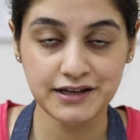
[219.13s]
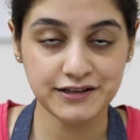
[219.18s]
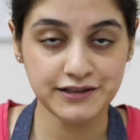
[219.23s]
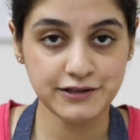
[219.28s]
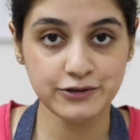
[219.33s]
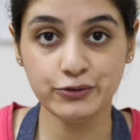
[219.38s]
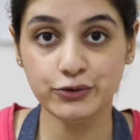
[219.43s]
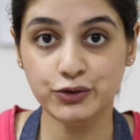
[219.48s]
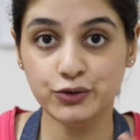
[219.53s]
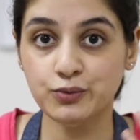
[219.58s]

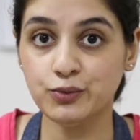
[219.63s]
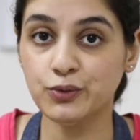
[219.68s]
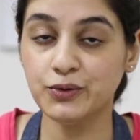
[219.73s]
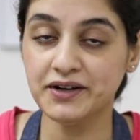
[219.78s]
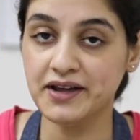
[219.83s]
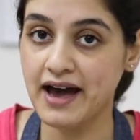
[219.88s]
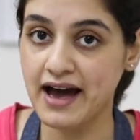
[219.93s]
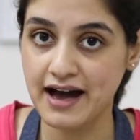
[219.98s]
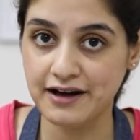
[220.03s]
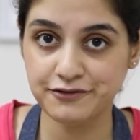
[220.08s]
So you
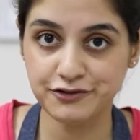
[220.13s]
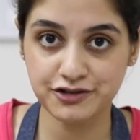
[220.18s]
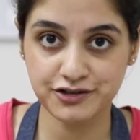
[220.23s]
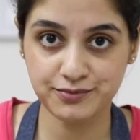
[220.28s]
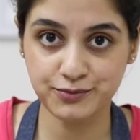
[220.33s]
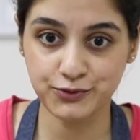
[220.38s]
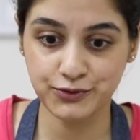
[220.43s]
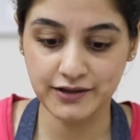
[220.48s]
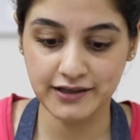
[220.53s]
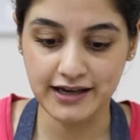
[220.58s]
won't have a
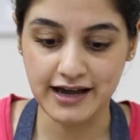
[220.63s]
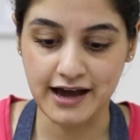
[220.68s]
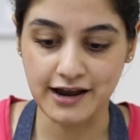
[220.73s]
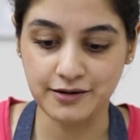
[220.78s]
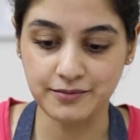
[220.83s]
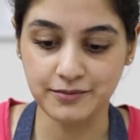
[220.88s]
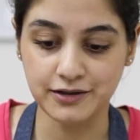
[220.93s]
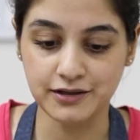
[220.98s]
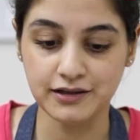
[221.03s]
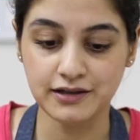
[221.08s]
smooth
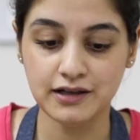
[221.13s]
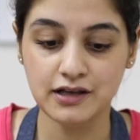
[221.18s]
caramel.